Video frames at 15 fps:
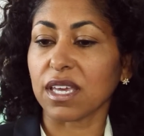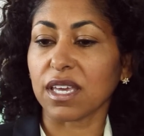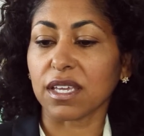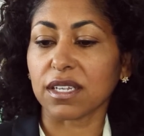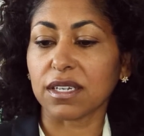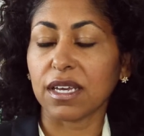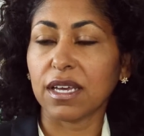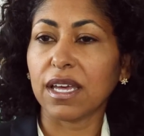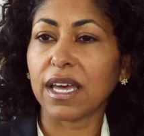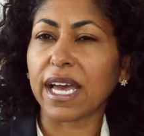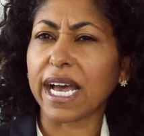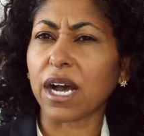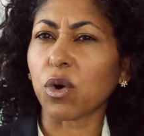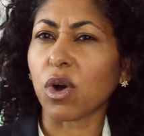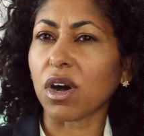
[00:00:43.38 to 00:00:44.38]
in
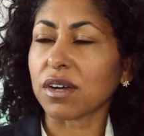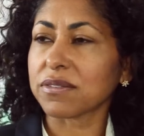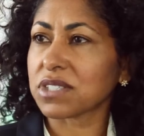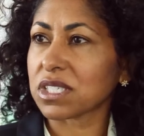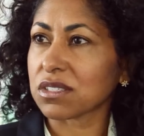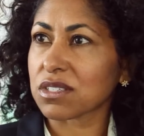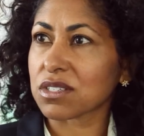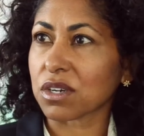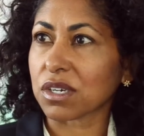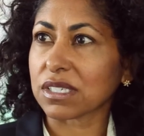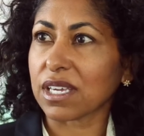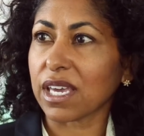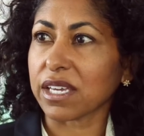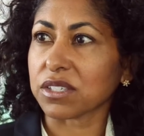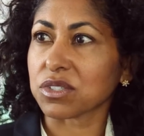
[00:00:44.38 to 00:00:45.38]
how often certain
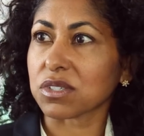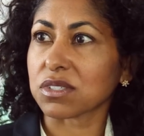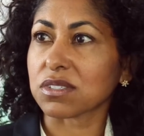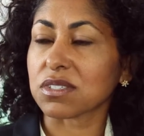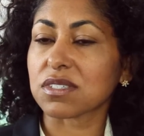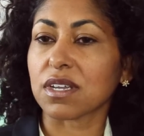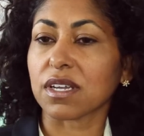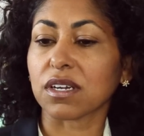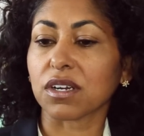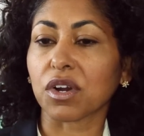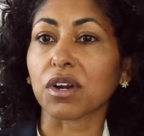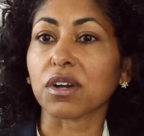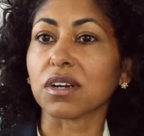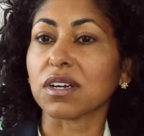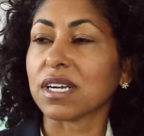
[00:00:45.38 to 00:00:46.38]
cancers
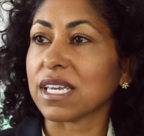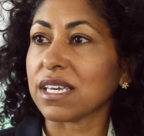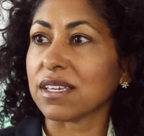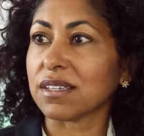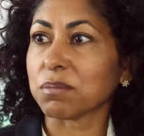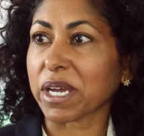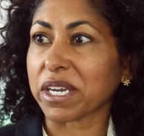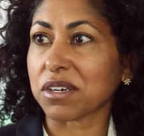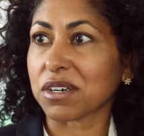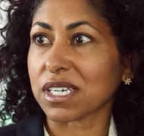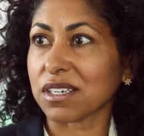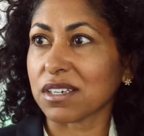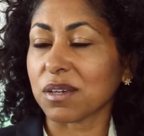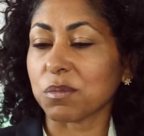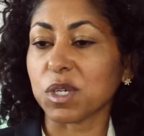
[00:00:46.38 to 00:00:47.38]
occur in
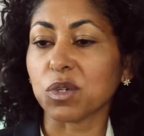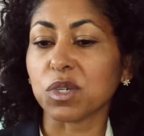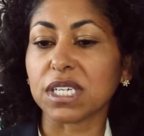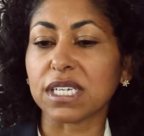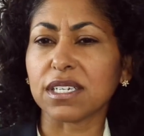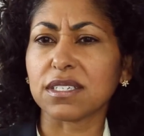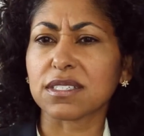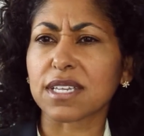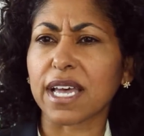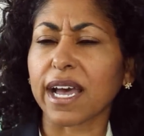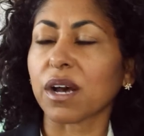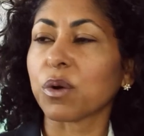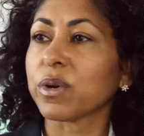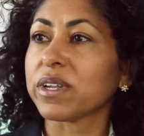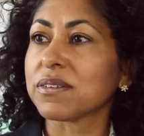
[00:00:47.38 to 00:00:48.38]
minority communities,
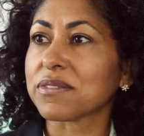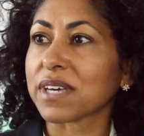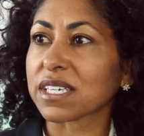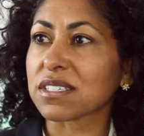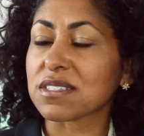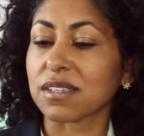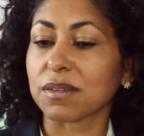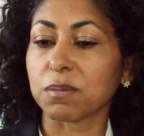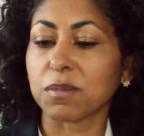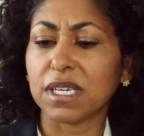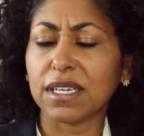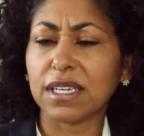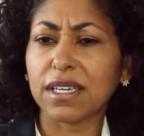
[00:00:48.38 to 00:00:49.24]
how it affects them